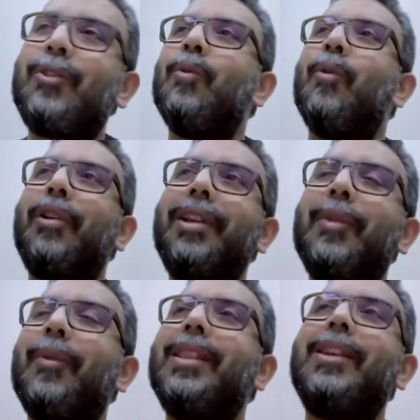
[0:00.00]
to
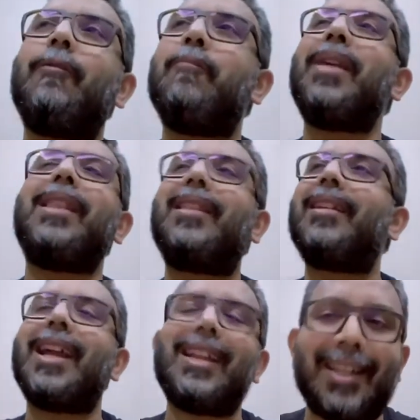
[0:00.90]
worry whether you made the
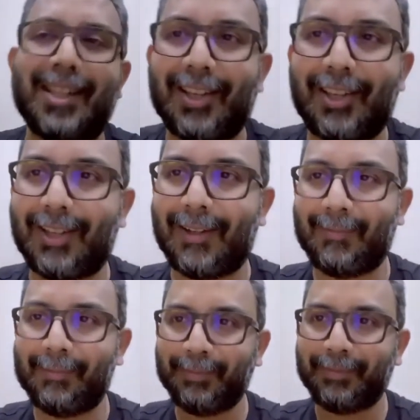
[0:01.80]
right decision.
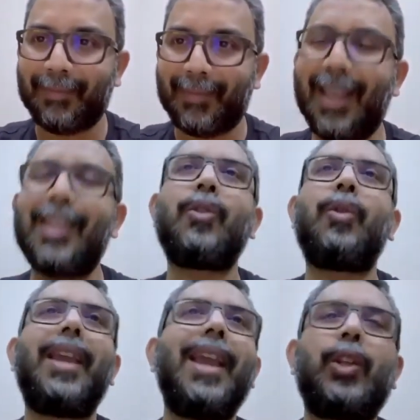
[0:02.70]
It's
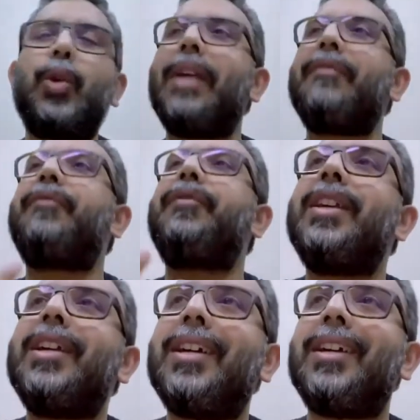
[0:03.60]
okay to have
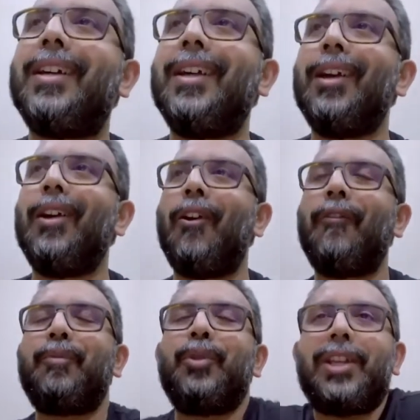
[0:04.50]
fear
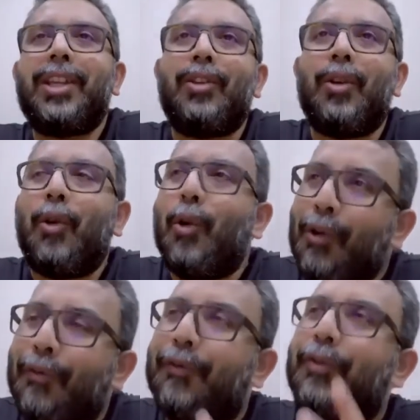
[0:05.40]
of putting your
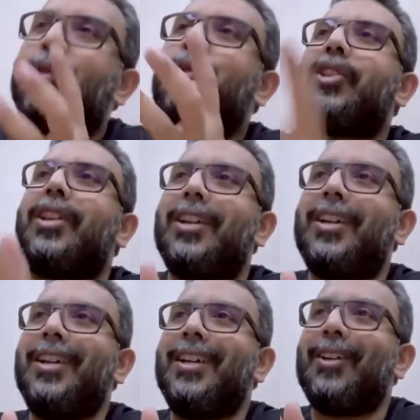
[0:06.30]
whole future
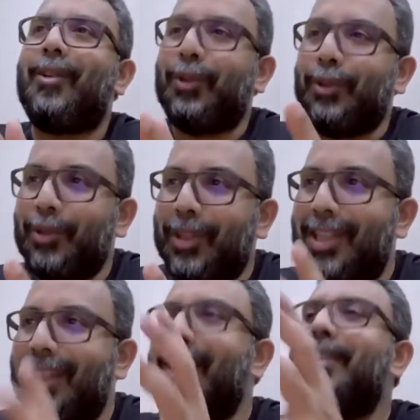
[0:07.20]
onto
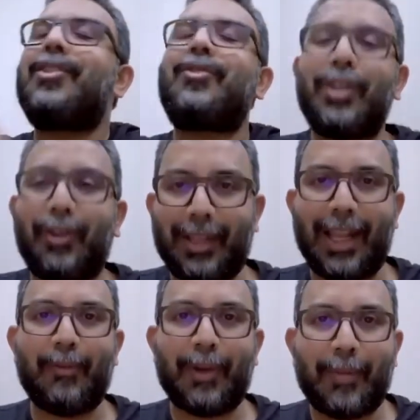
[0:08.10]
this industry called
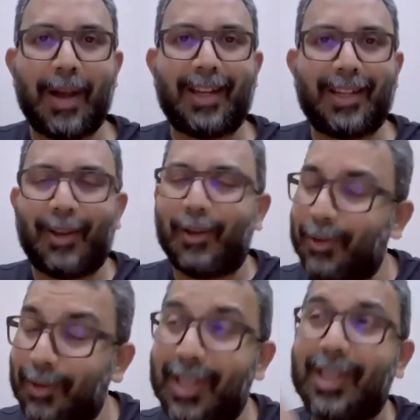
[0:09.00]
network marketing,
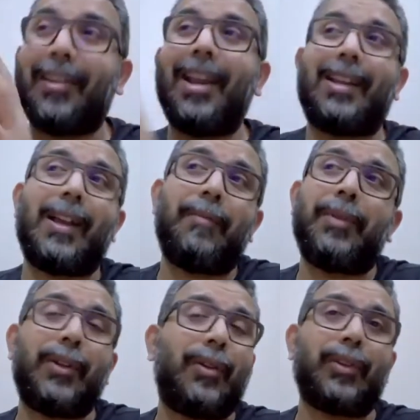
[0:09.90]
onto this great
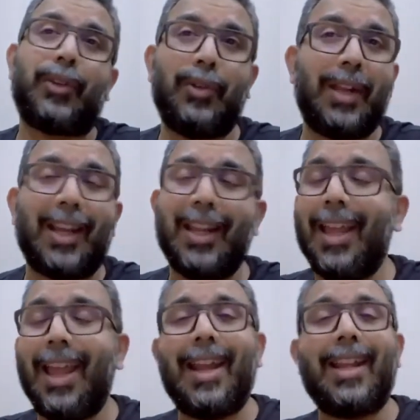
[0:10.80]
company called QNet.
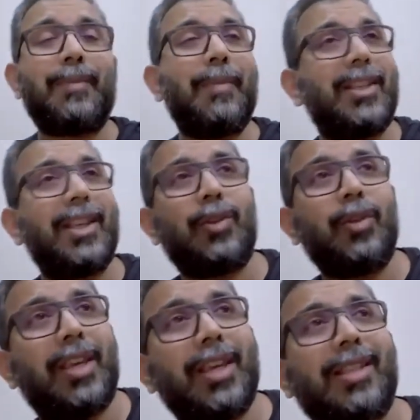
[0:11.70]
And as much as
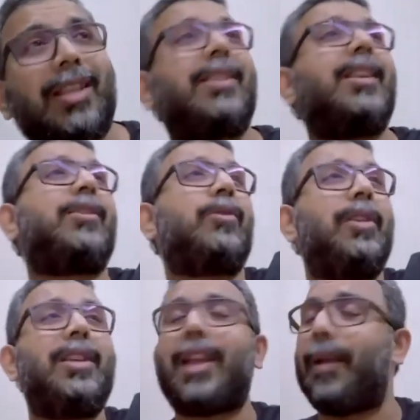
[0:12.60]
you hear success
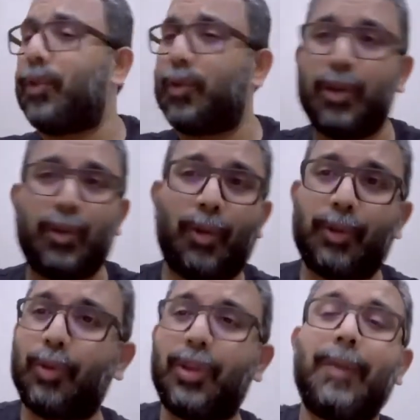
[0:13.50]
stories, I'm sure you
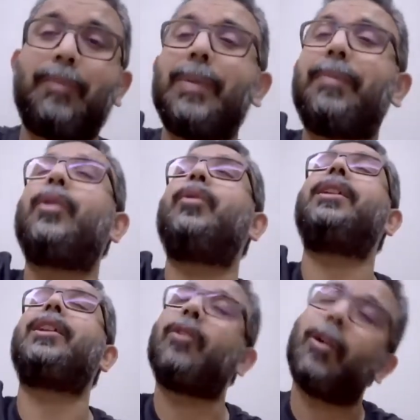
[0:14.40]
also hear people who
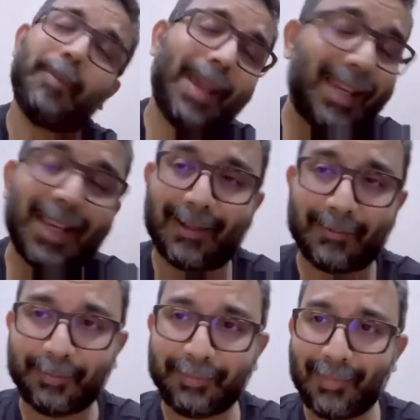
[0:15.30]
did not make it.
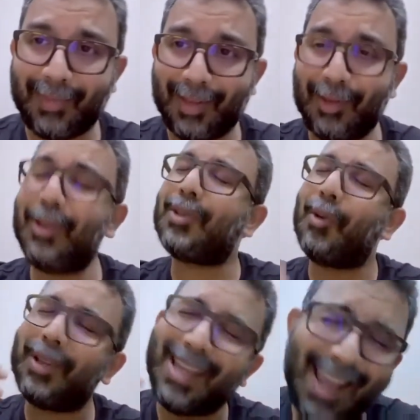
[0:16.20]
So it's
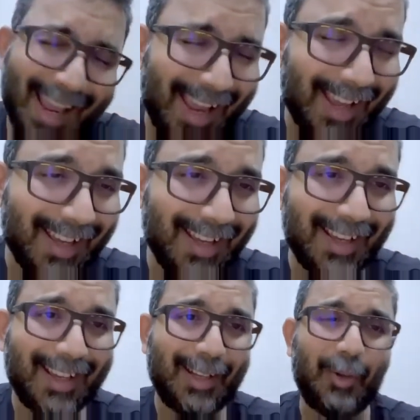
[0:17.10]
okay
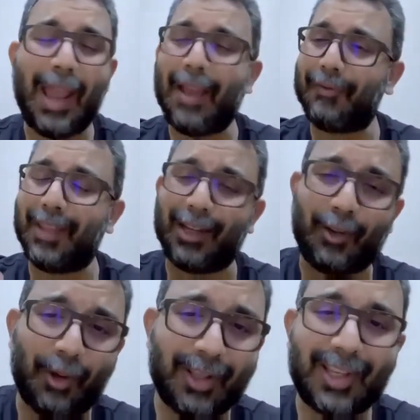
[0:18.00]
to have that
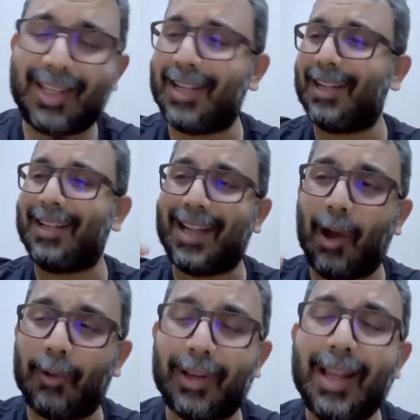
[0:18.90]
concern,
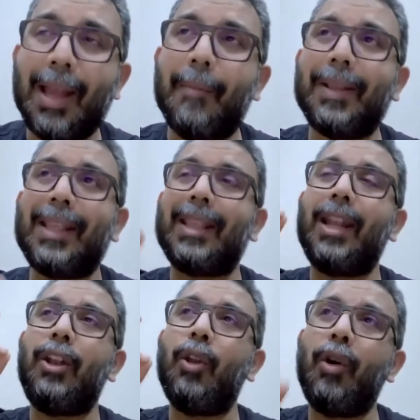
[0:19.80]
doubt. But the
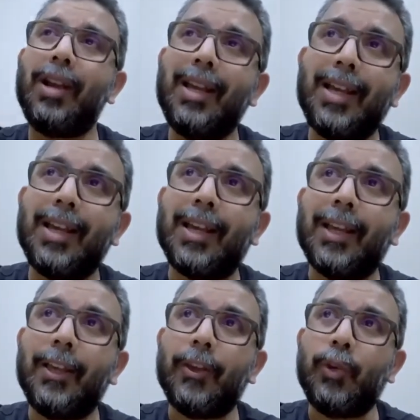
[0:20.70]
longer
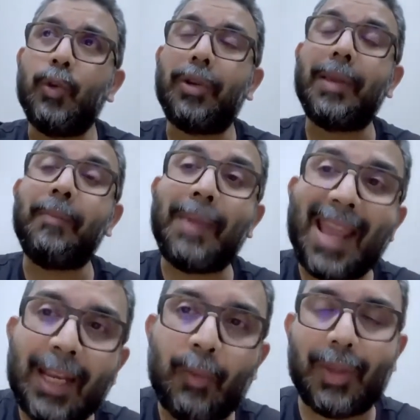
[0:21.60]
you
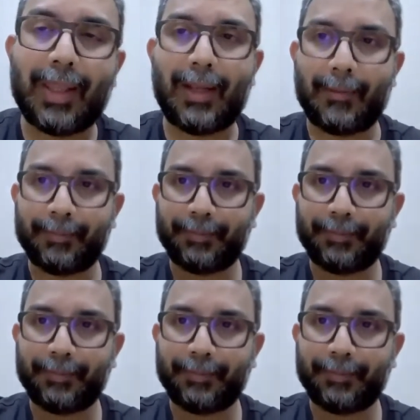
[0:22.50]
remain with it,